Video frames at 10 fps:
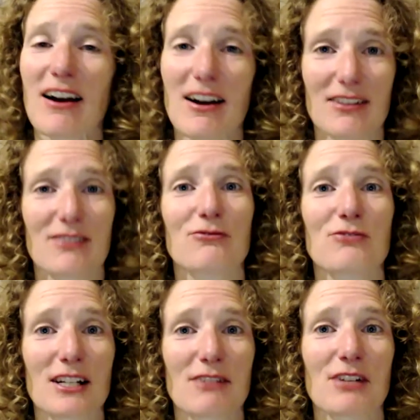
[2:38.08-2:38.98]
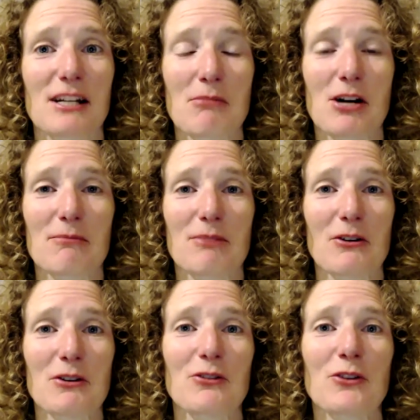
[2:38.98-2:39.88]
is really, really mind
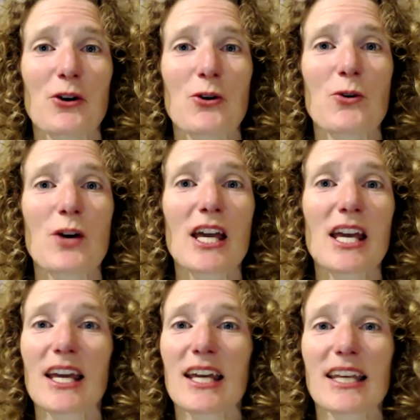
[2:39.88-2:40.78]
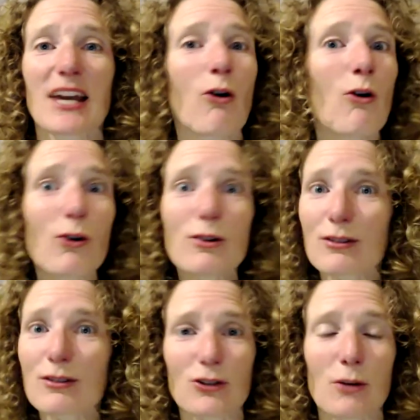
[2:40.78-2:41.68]
blowing. So yeah, all
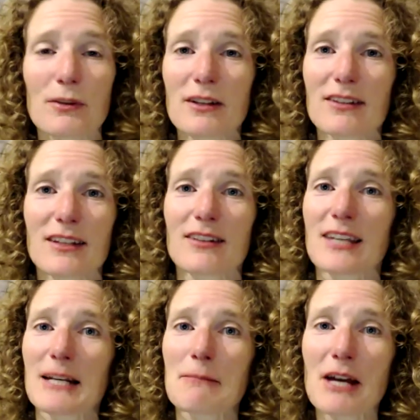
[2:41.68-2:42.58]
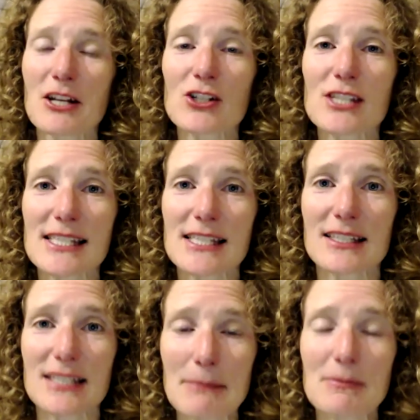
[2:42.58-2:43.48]
sorts of topics. As you can imagine,
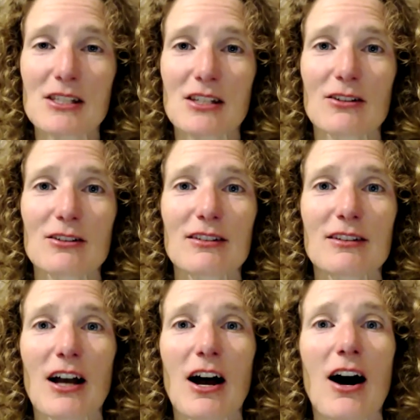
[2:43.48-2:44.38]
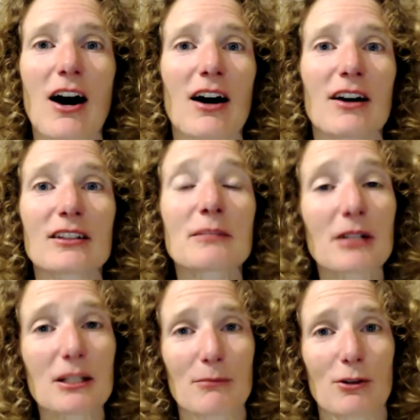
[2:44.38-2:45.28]
stem cells are the
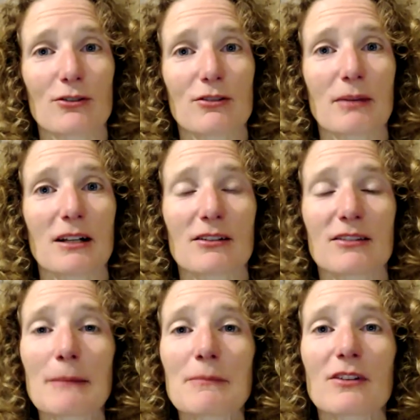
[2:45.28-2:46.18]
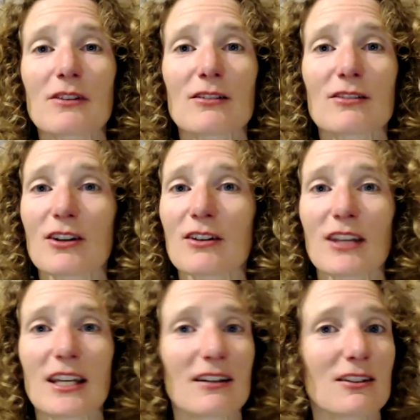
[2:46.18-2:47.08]
building blocks. Stem cells are
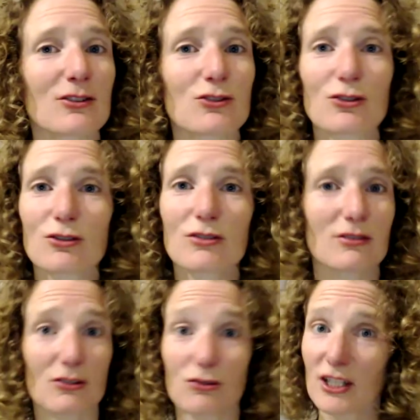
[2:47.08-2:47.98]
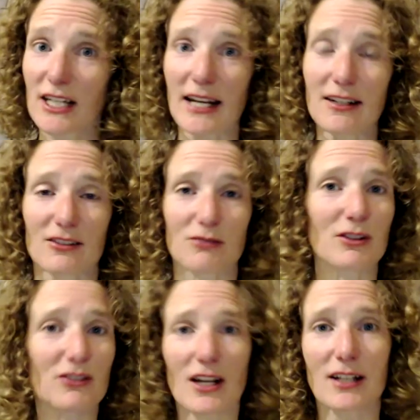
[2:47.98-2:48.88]
there to create us. We
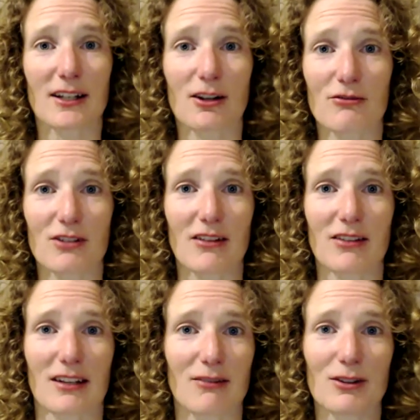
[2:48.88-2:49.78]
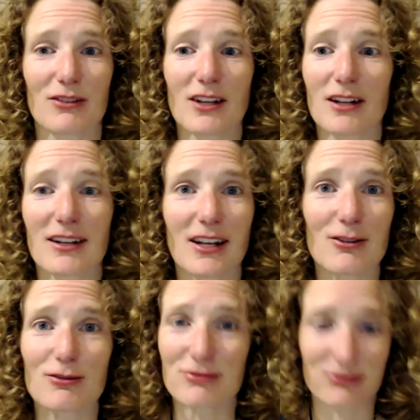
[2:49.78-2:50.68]
started out of nothing. We started out of,